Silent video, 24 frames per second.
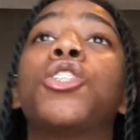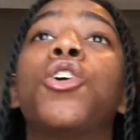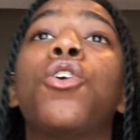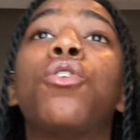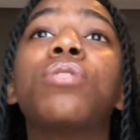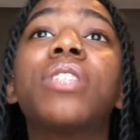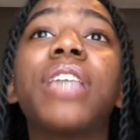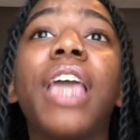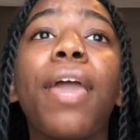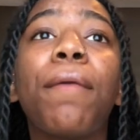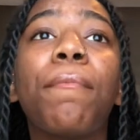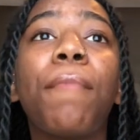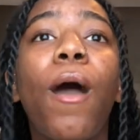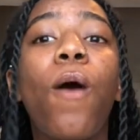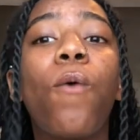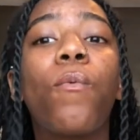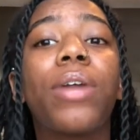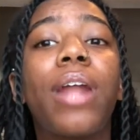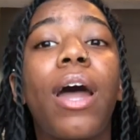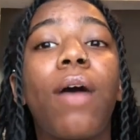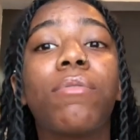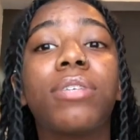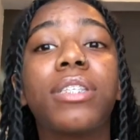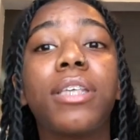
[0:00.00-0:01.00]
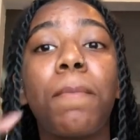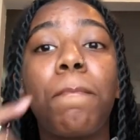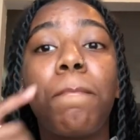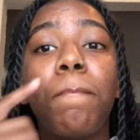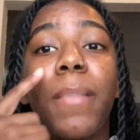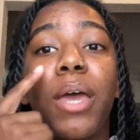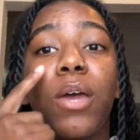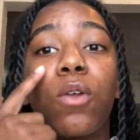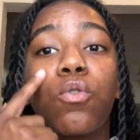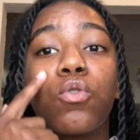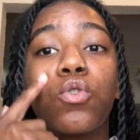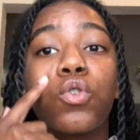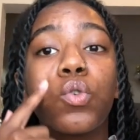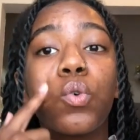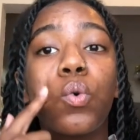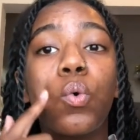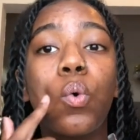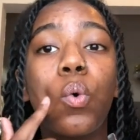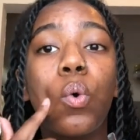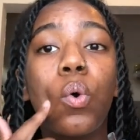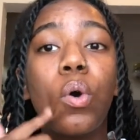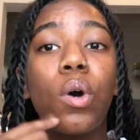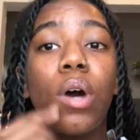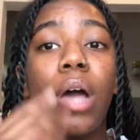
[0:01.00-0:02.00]
Those came out when I was in middle
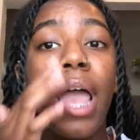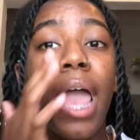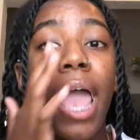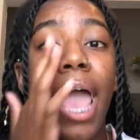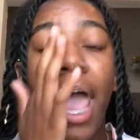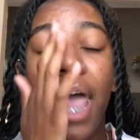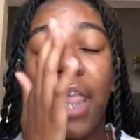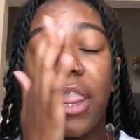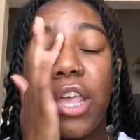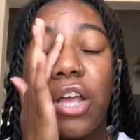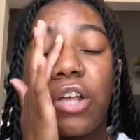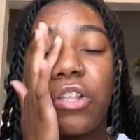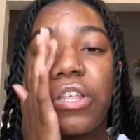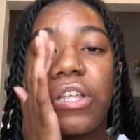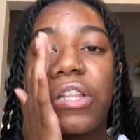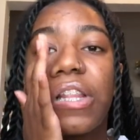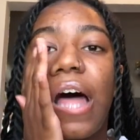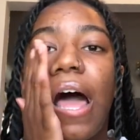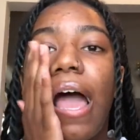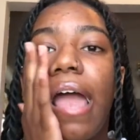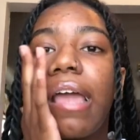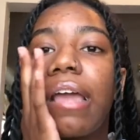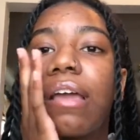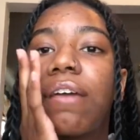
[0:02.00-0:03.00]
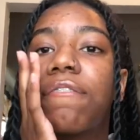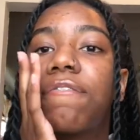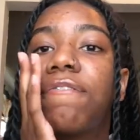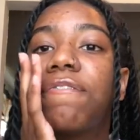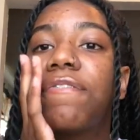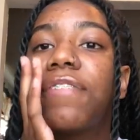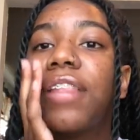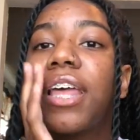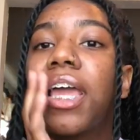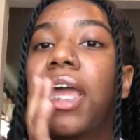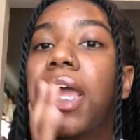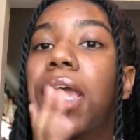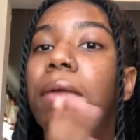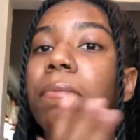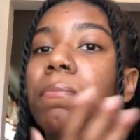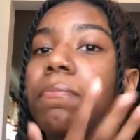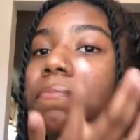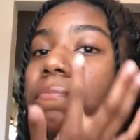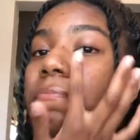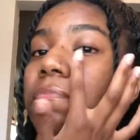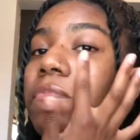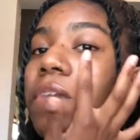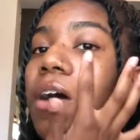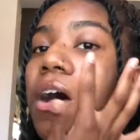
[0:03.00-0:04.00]
school, and they're the like
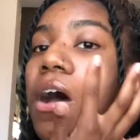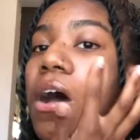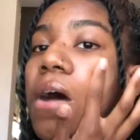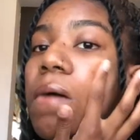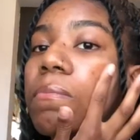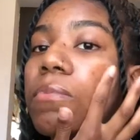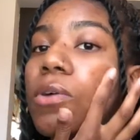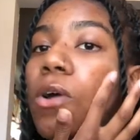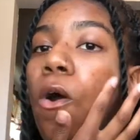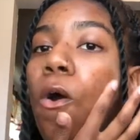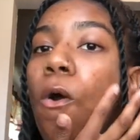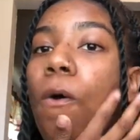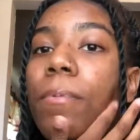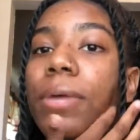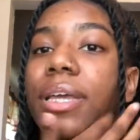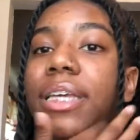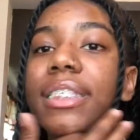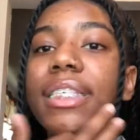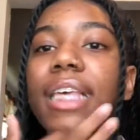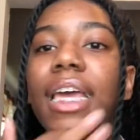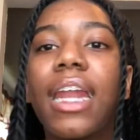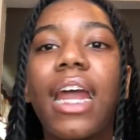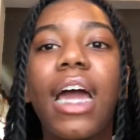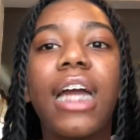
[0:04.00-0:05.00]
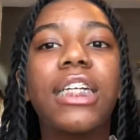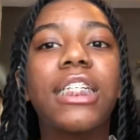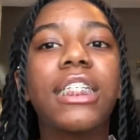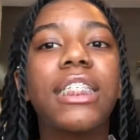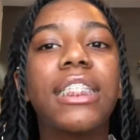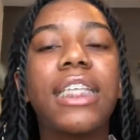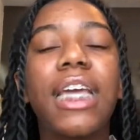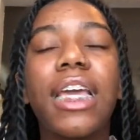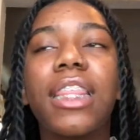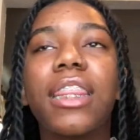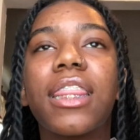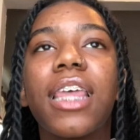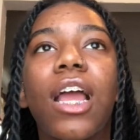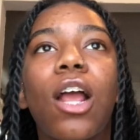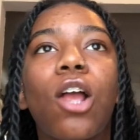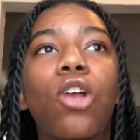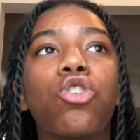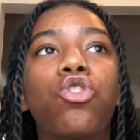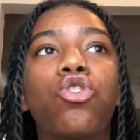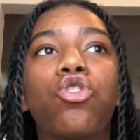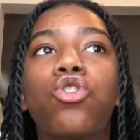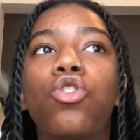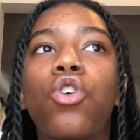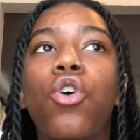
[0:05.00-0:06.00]
flame Kobe's, and I just think they're
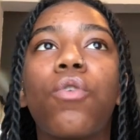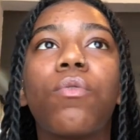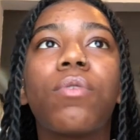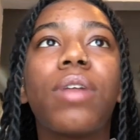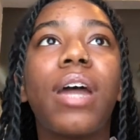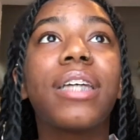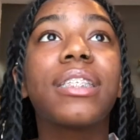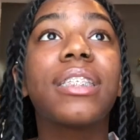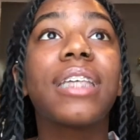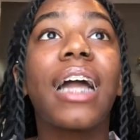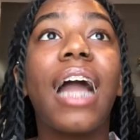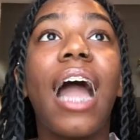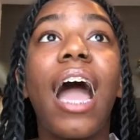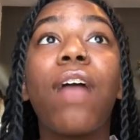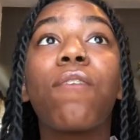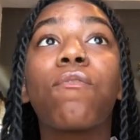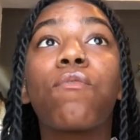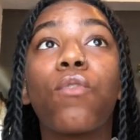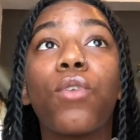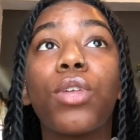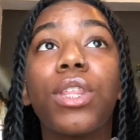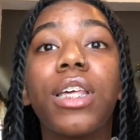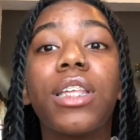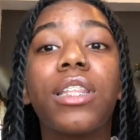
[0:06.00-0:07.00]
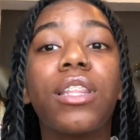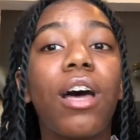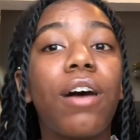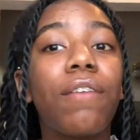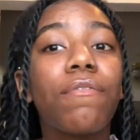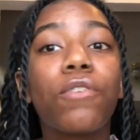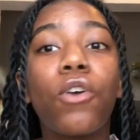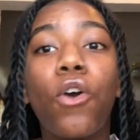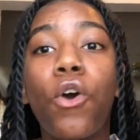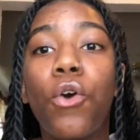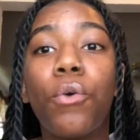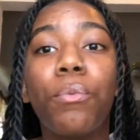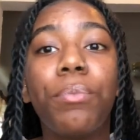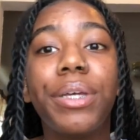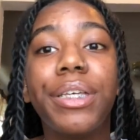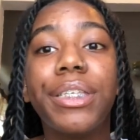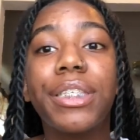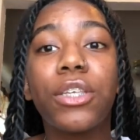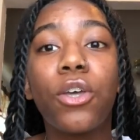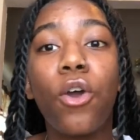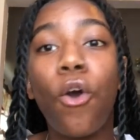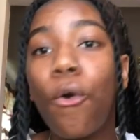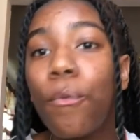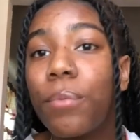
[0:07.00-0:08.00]
so nice. Like, I really love
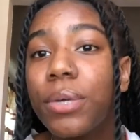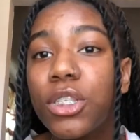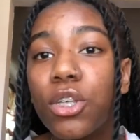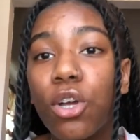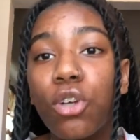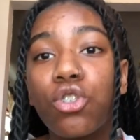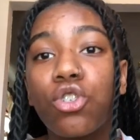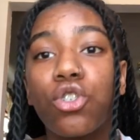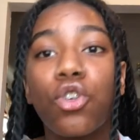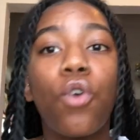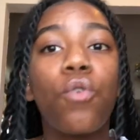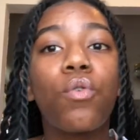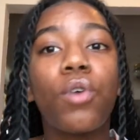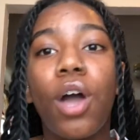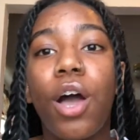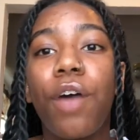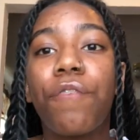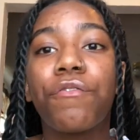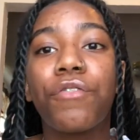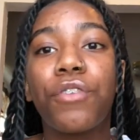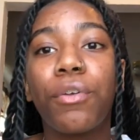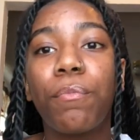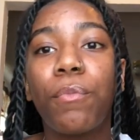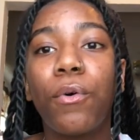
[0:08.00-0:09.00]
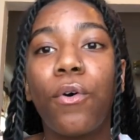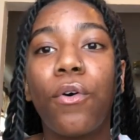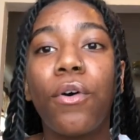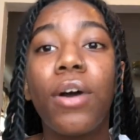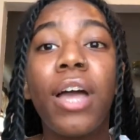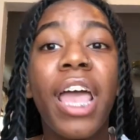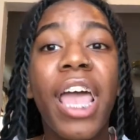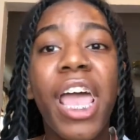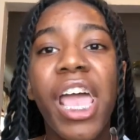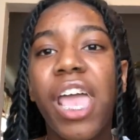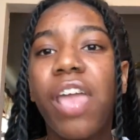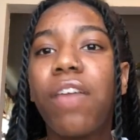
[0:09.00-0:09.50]
Kobe's. Kobe's are so comfortable.